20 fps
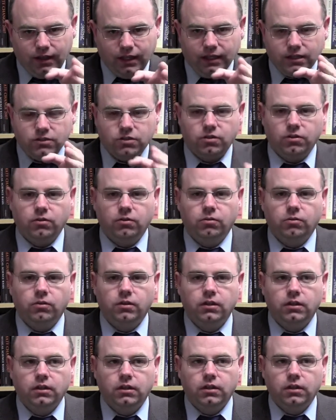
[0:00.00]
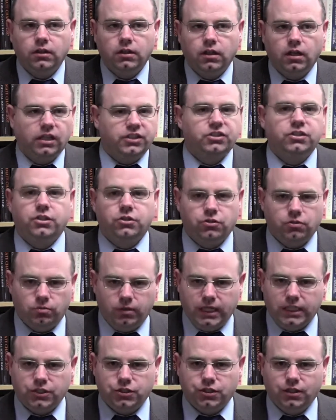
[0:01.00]
into a
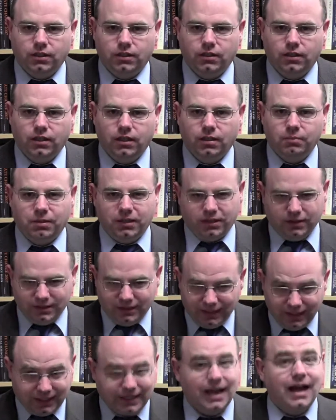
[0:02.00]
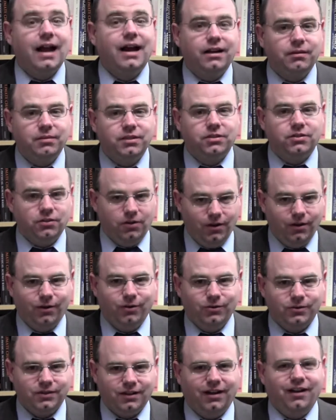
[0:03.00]
situation because the economist knows,